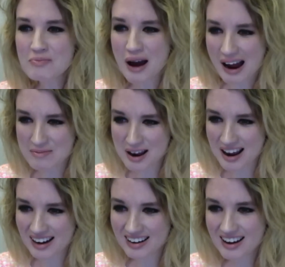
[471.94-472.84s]
at
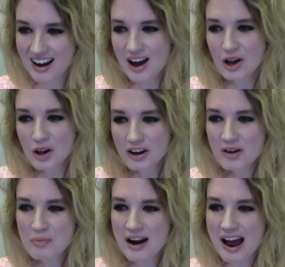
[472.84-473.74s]
Batman. Look
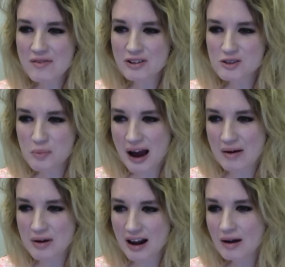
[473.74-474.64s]
at Ben Affleck's
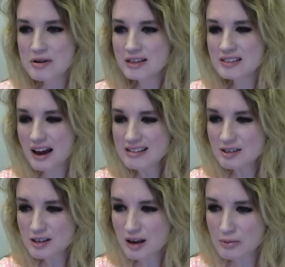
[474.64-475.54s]
Batman. I mean, it's nice
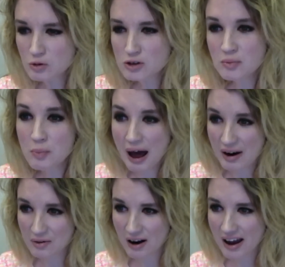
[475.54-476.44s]
that this comes with some
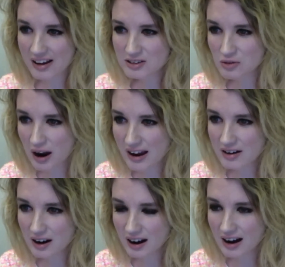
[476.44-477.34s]
batarangs,
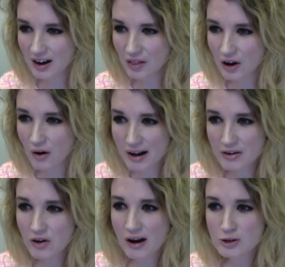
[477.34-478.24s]
right? Uh, although I
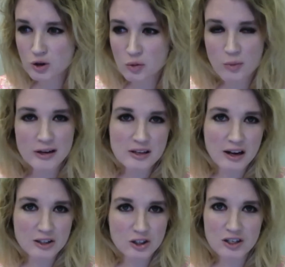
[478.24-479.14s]
don't know how Superman's not
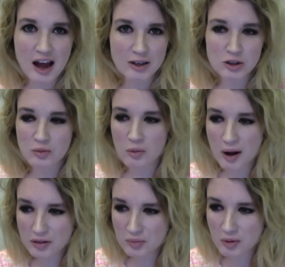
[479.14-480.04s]
going to just catch them or
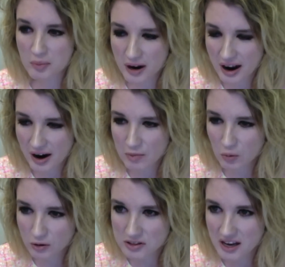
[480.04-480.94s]
melt them in midair, but
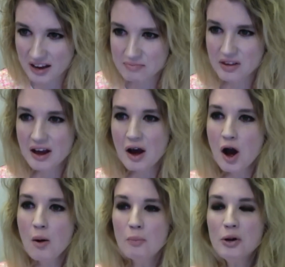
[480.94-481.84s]
we'll see.
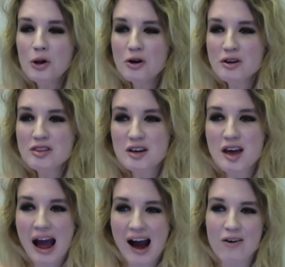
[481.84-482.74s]
But look at the
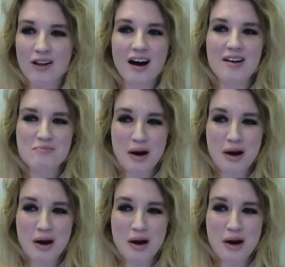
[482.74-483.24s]
cowl on